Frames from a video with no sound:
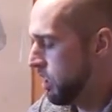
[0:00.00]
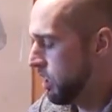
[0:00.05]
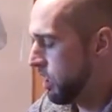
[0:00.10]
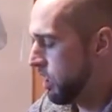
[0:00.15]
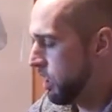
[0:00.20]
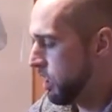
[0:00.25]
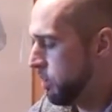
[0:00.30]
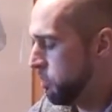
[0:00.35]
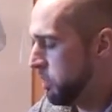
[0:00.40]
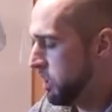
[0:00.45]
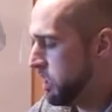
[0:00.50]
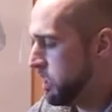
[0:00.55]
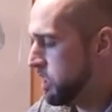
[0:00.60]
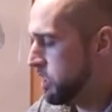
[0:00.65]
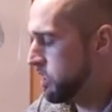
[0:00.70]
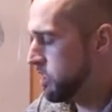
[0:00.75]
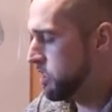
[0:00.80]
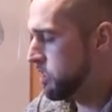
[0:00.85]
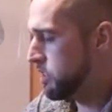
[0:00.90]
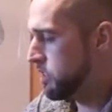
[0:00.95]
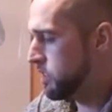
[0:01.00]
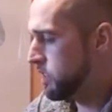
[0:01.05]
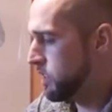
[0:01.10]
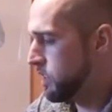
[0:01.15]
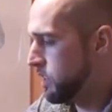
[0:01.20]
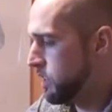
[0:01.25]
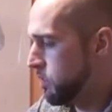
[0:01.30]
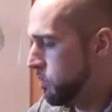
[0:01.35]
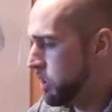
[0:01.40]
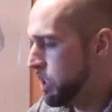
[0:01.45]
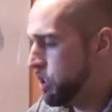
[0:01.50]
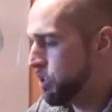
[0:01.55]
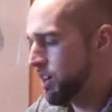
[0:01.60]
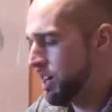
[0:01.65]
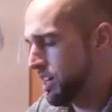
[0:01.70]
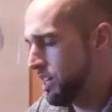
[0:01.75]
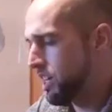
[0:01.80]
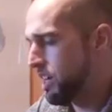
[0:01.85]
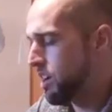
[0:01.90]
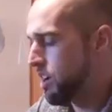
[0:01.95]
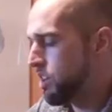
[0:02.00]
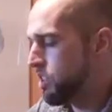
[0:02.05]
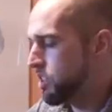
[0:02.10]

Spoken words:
because we tried to get